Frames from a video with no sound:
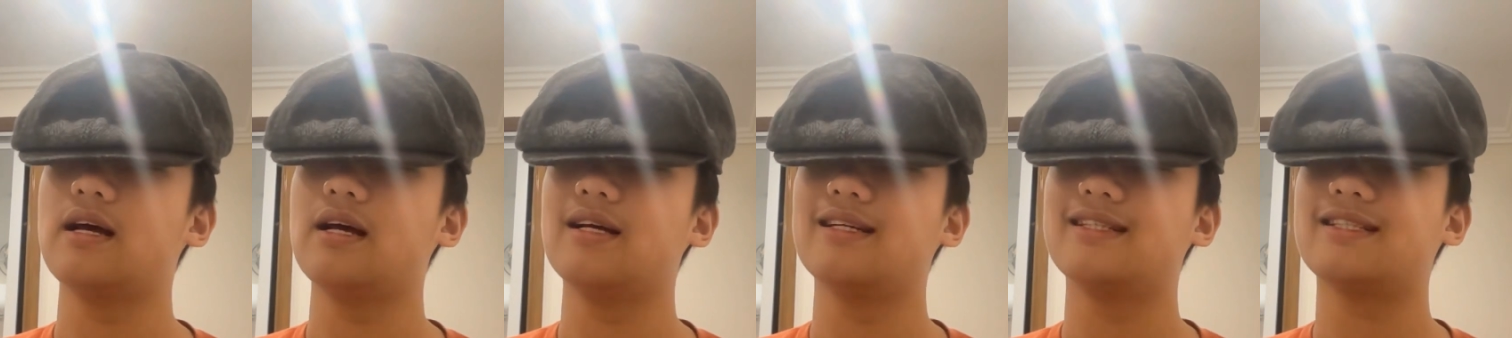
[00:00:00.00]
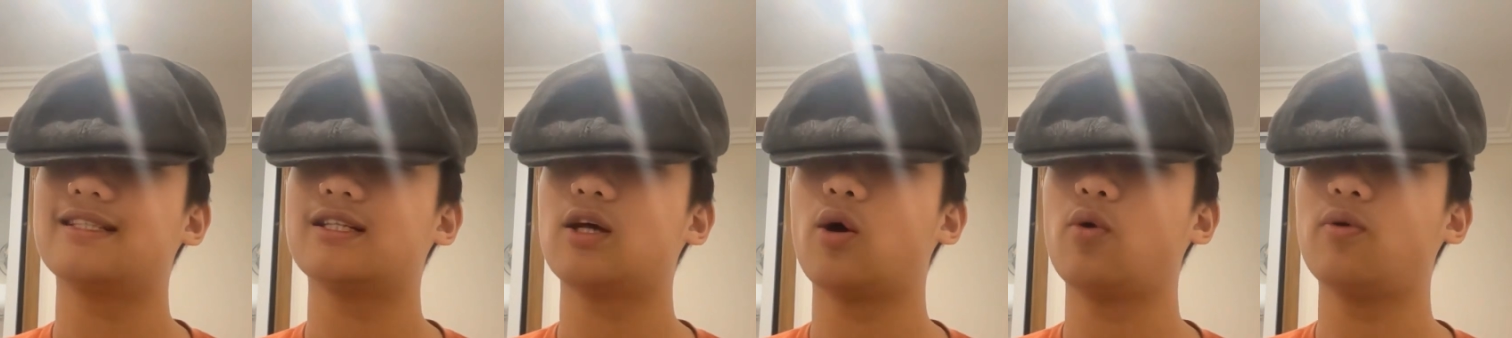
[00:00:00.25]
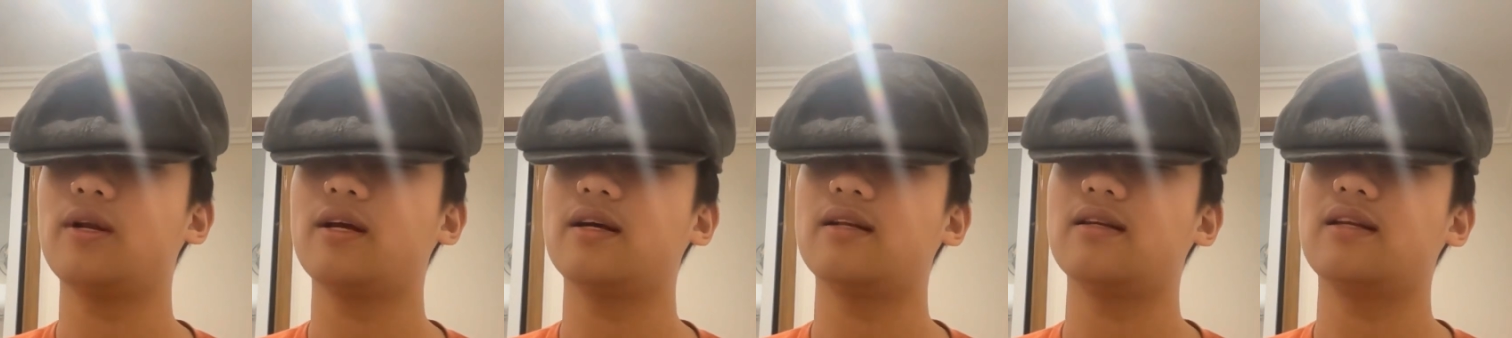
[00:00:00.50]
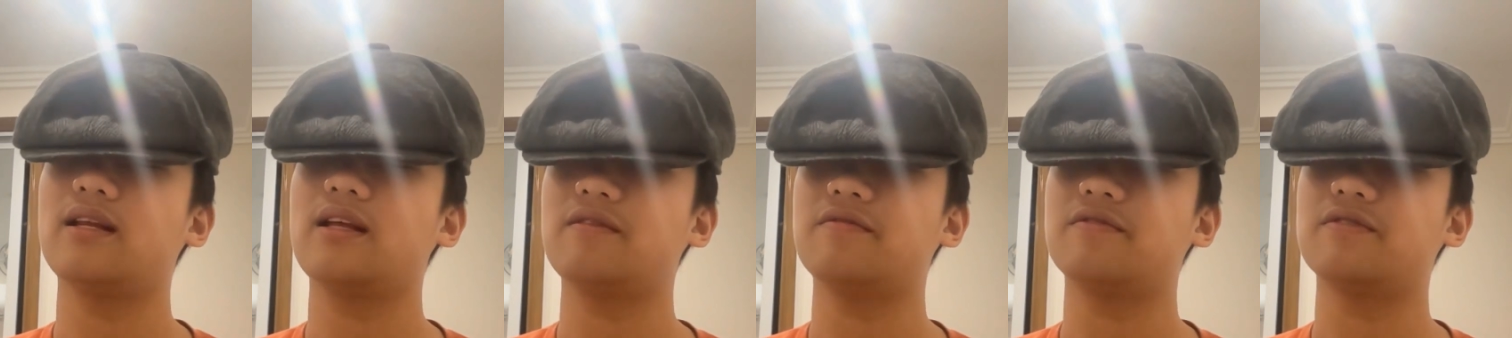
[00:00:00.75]
Sonia
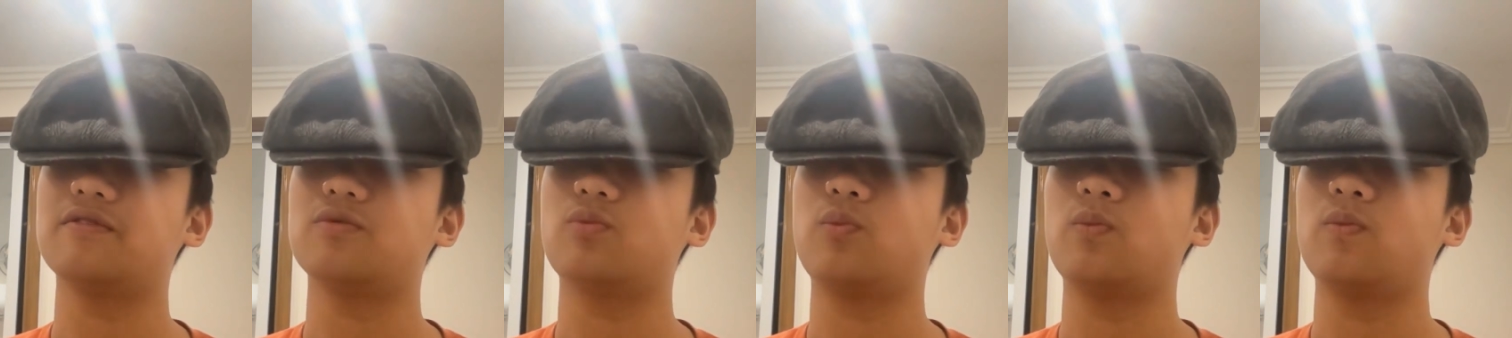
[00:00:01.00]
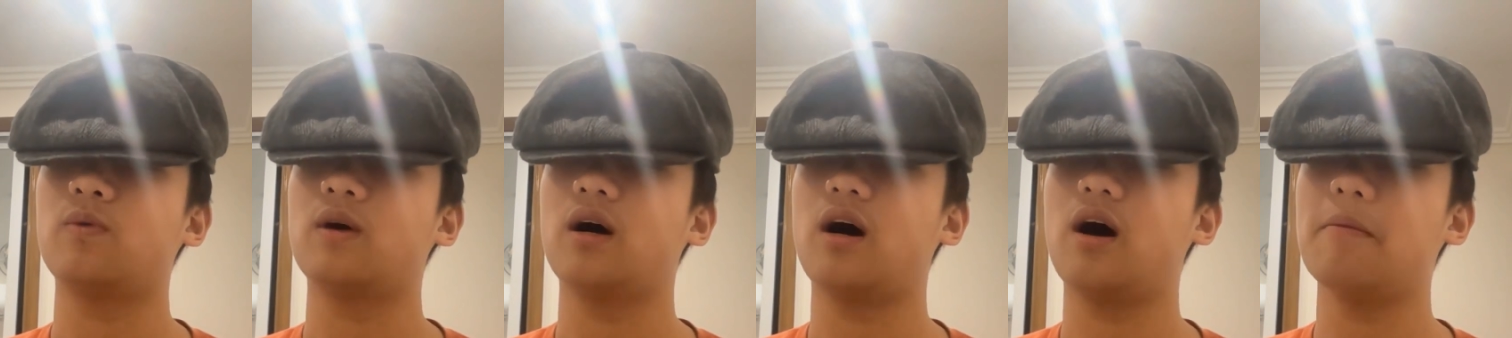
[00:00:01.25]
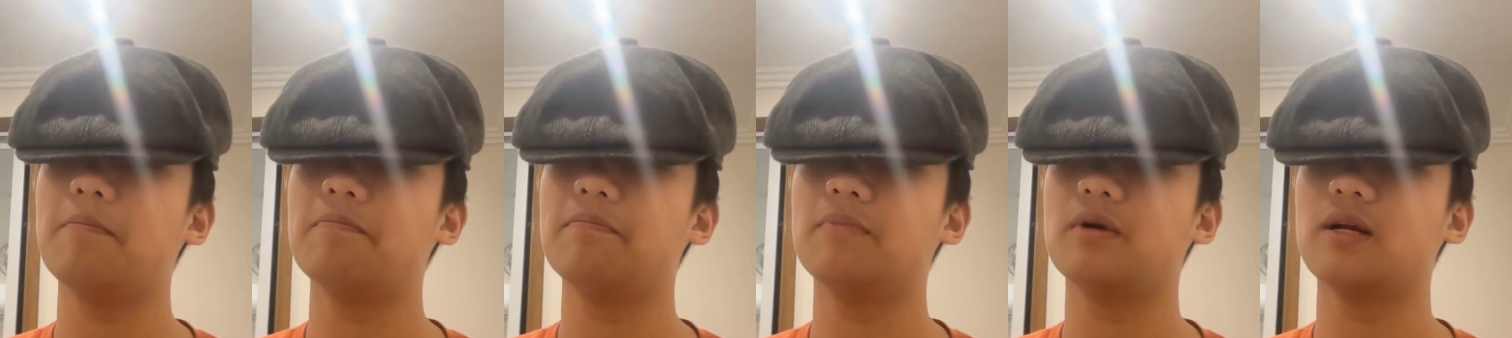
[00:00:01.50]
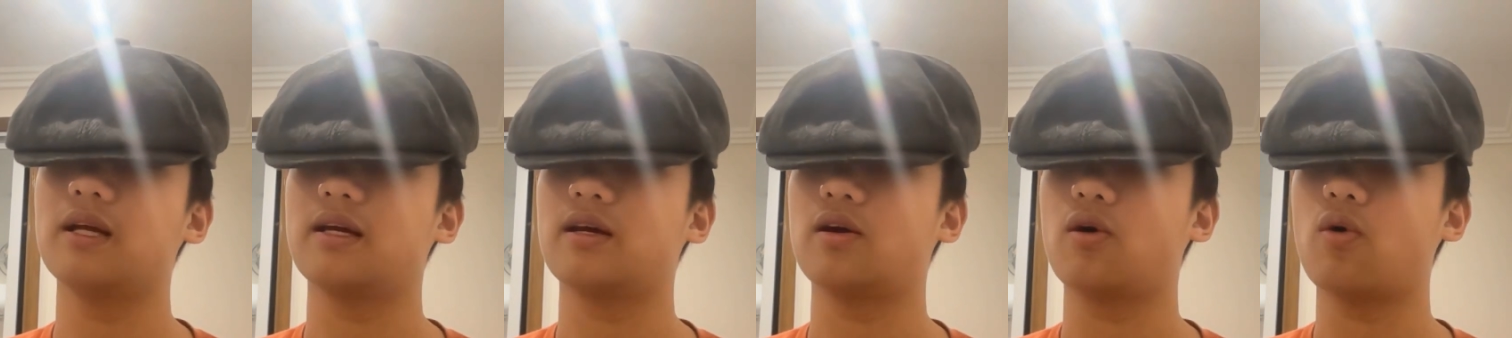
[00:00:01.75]
lives
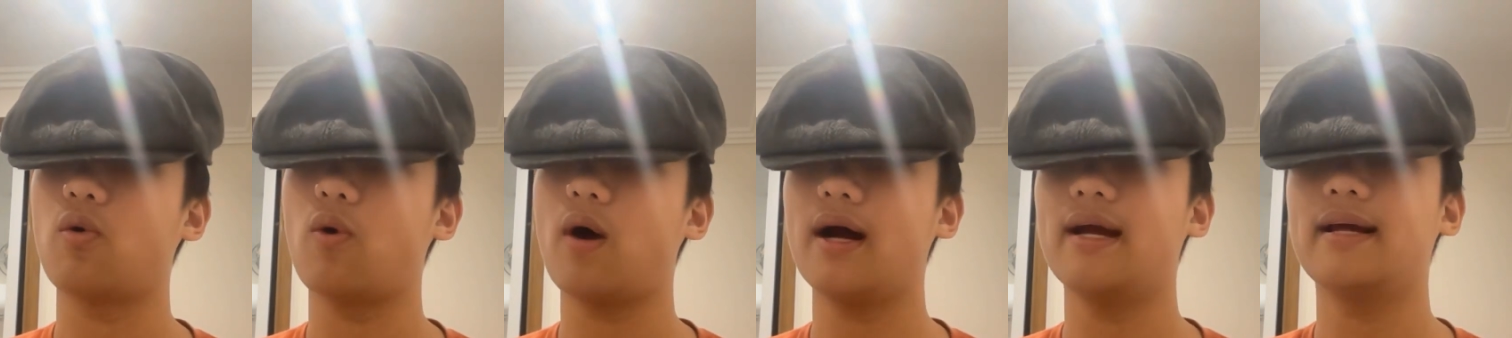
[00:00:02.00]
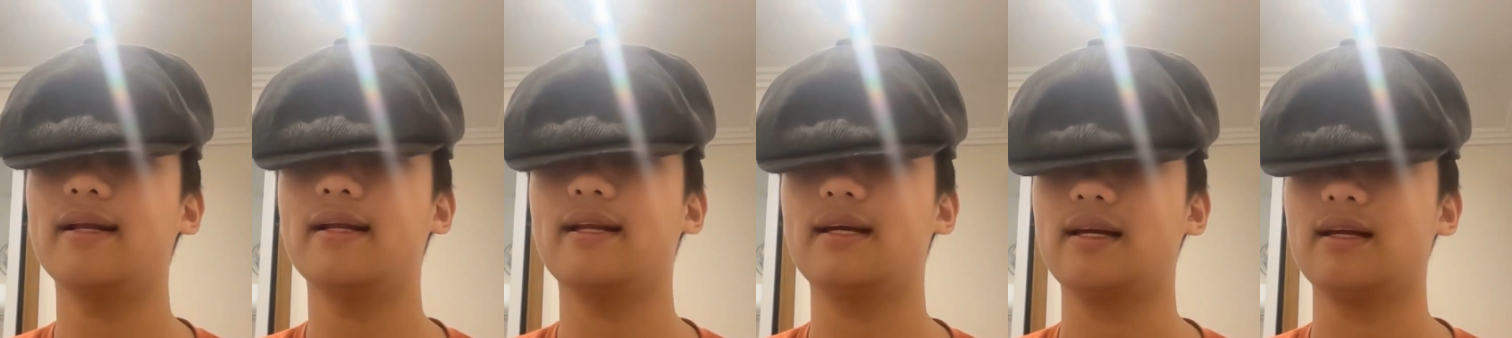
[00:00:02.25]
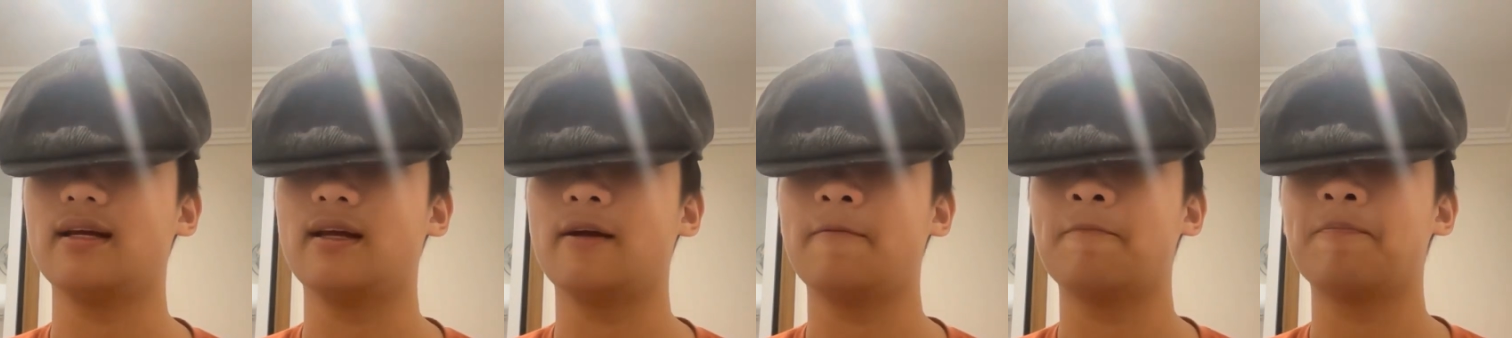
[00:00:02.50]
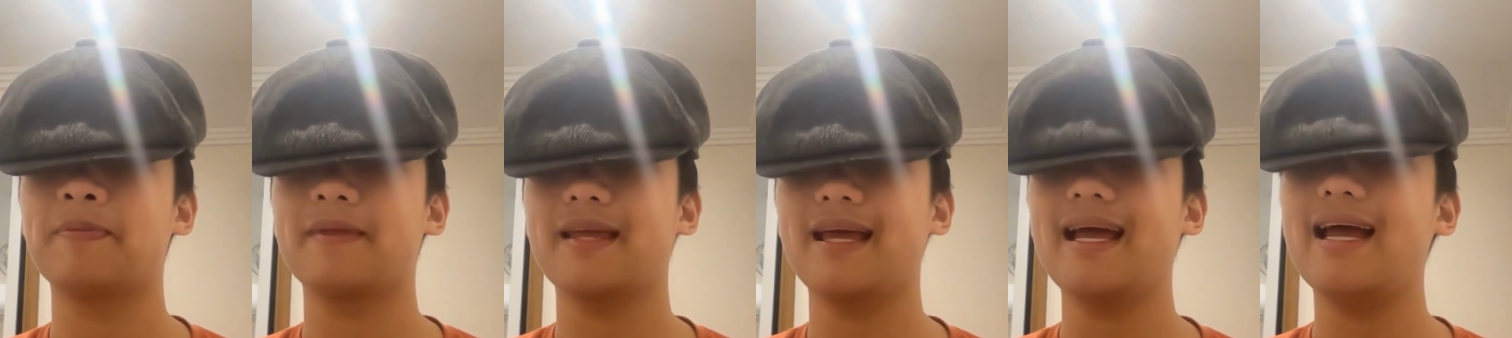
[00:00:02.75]
humbly, quietly,
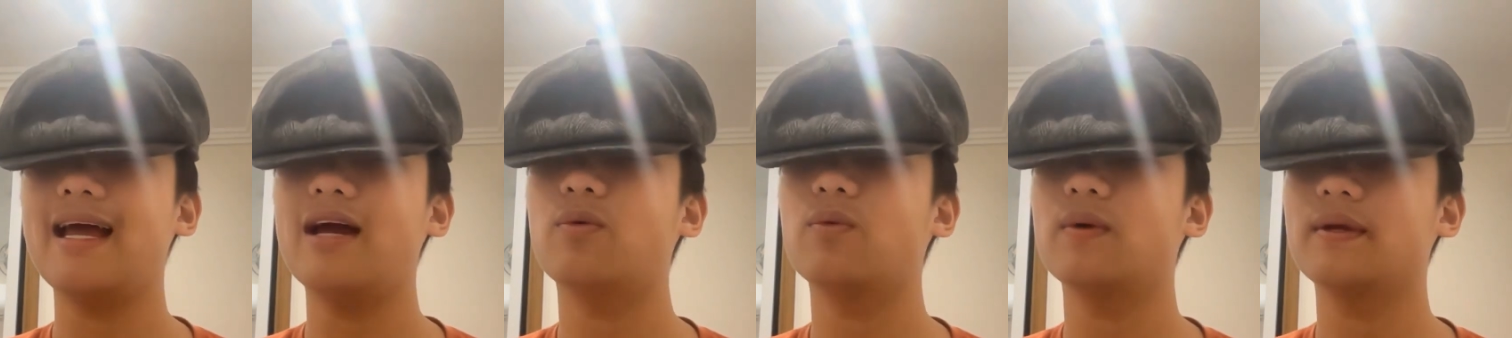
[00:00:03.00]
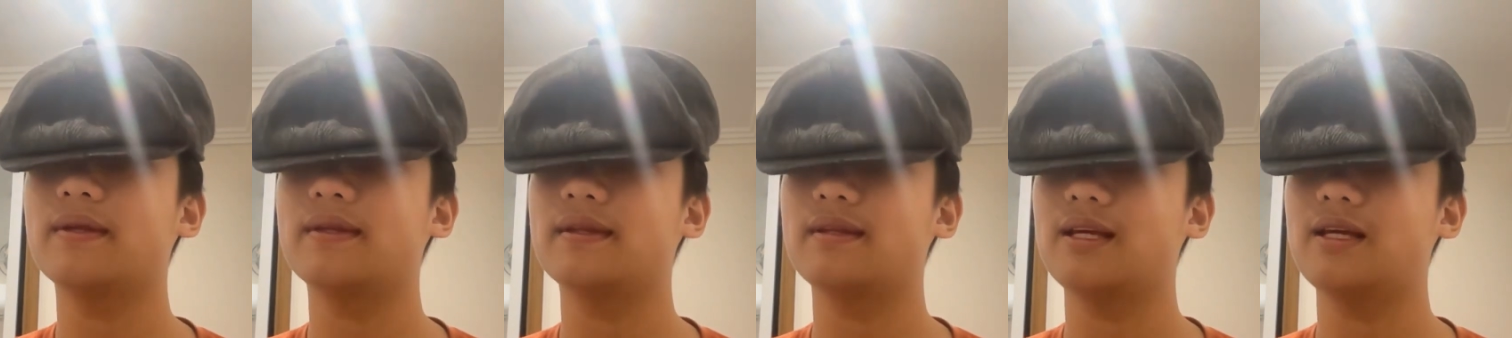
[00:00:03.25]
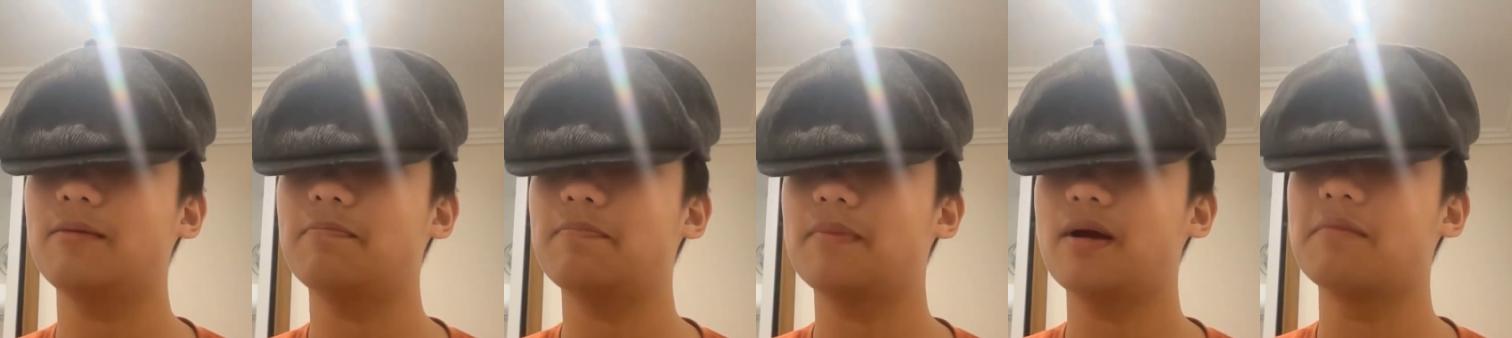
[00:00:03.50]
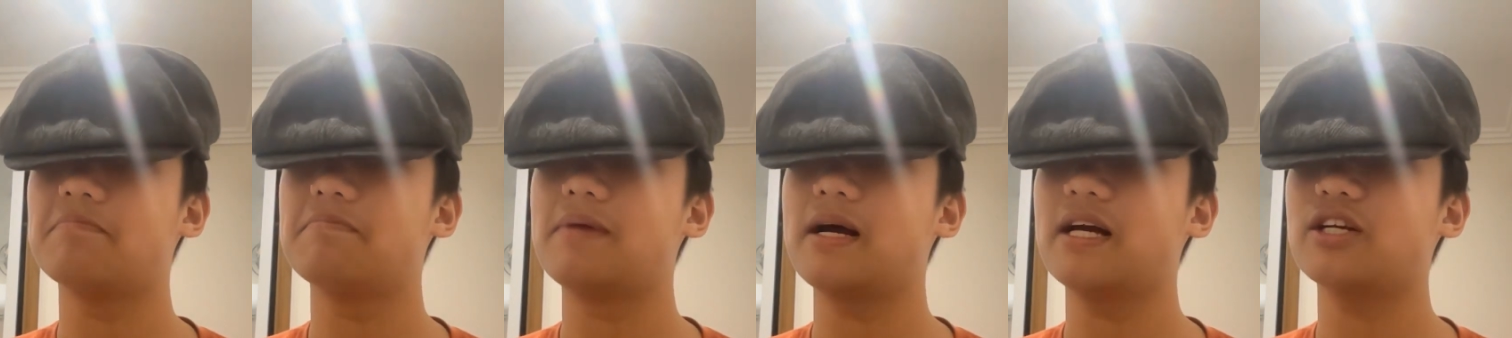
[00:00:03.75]
and with deep
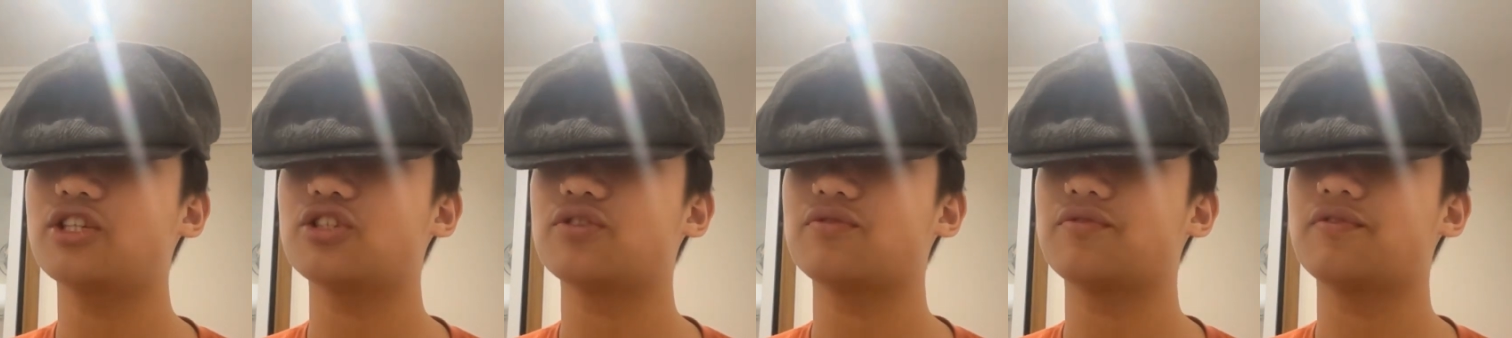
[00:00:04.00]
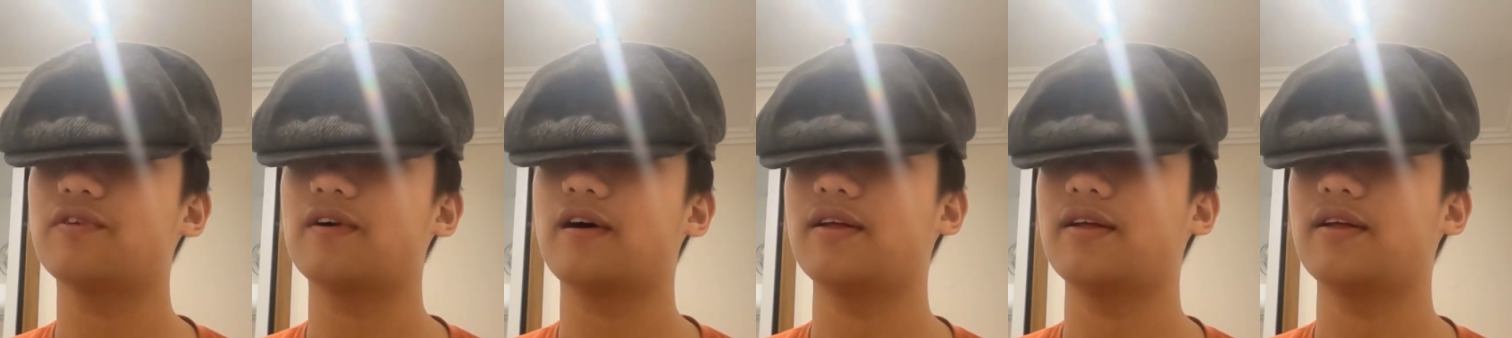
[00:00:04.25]
compassion for